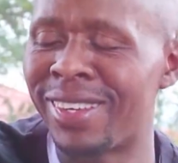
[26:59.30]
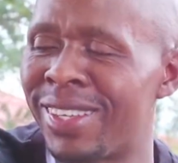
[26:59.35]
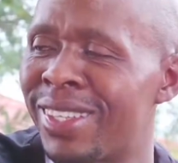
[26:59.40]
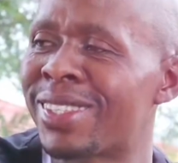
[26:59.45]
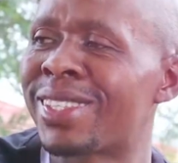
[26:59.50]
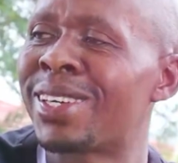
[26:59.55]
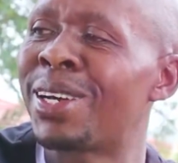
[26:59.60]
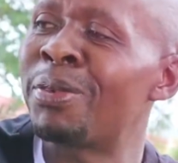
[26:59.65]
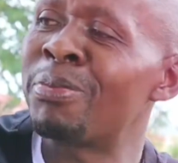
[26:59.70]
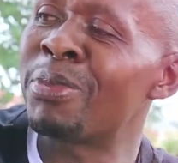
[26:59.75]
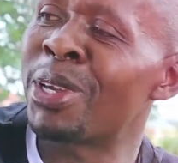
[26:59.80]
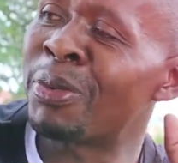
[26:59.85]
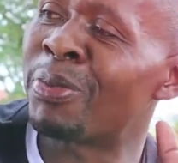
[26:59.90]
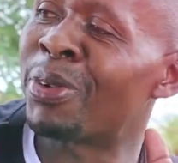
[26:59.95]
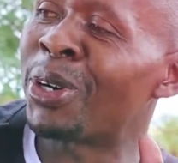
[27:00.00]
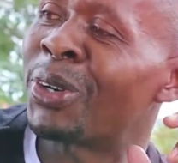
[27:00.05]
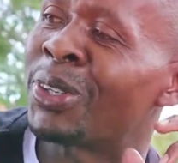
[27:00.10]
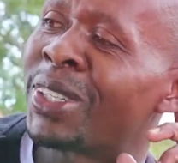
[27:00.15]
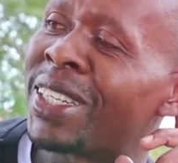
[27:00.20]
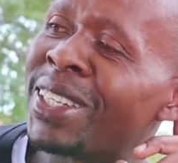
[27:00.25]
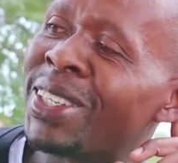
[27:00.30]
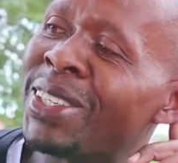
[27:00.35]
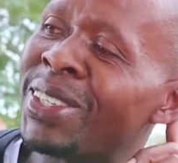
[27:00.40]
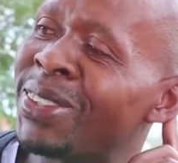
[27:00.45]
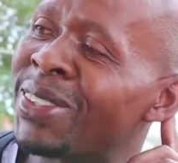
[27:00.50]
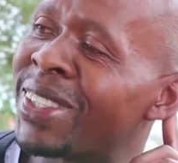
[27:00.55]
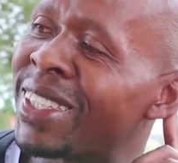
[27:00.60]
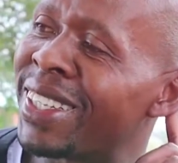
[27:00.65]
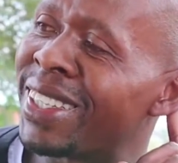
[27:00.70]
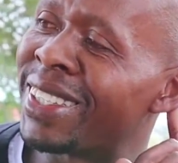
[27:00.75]
Tell me about the
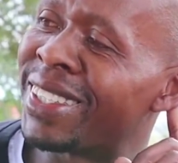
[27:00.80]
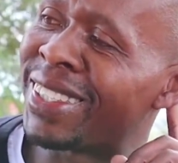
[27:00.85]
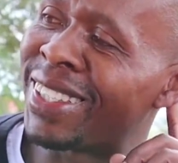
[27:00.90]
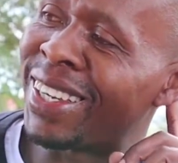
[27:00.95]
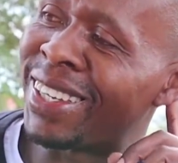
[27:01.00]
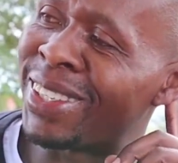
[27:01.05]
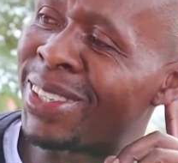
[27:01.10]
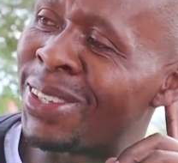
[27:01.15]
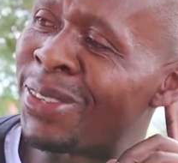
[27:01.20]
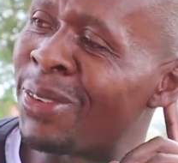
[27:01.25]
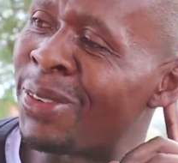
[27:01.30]
new things that you're